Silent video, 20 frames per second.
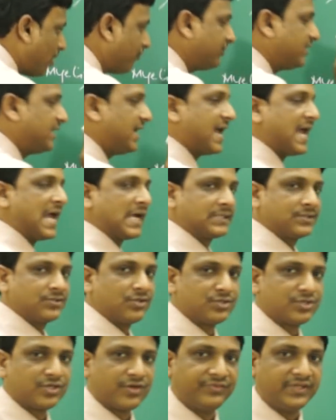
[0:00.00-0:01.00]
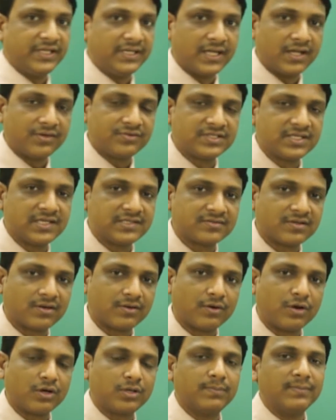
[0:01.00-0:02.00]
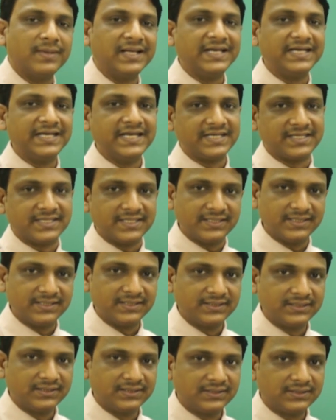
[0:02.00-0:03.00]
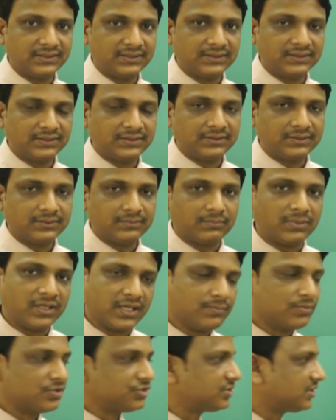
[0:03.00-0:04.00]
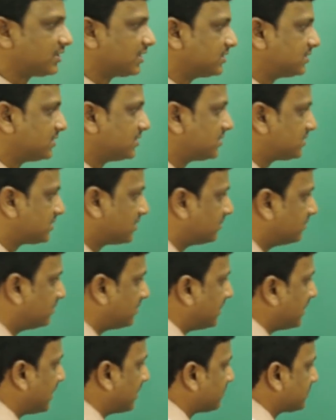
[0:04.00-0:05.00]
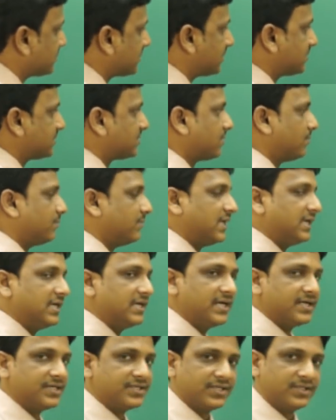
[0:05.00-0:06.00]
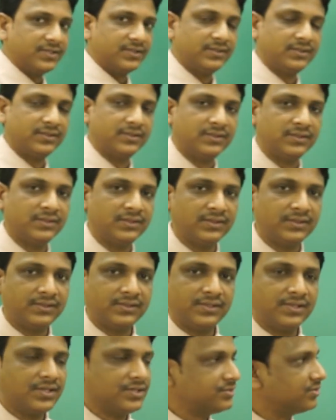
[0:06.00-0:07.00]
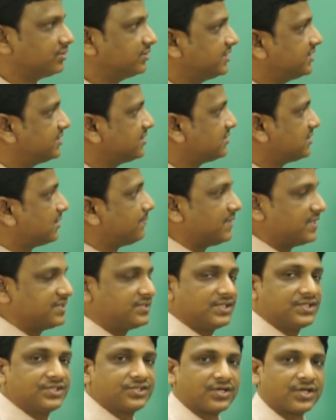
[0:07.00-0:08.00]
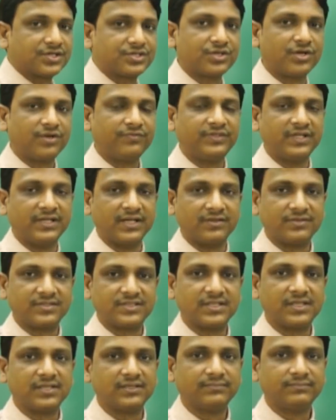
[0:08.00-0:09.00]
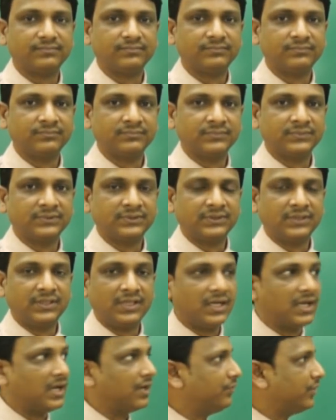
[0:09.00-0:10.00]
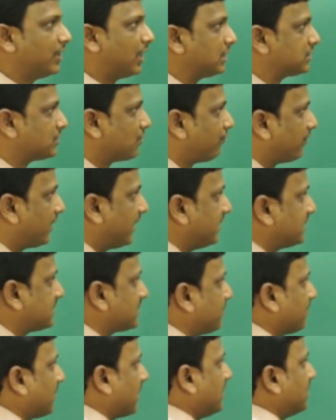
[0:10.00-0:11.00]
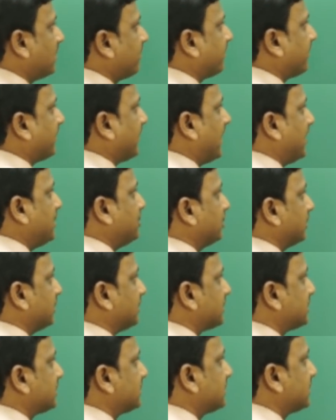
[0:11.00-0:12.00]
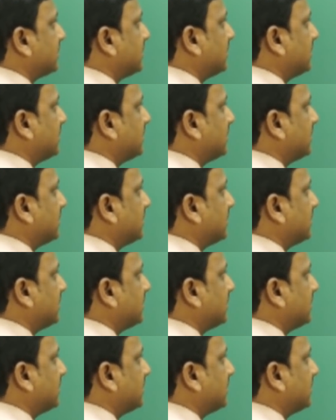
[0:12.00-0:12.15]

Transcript: of the axons of the nerve cells are not myelinated, but in most cases the nerve cells are myelinated. So this is the basic structure of the nerve cell. And we also find some kind of granules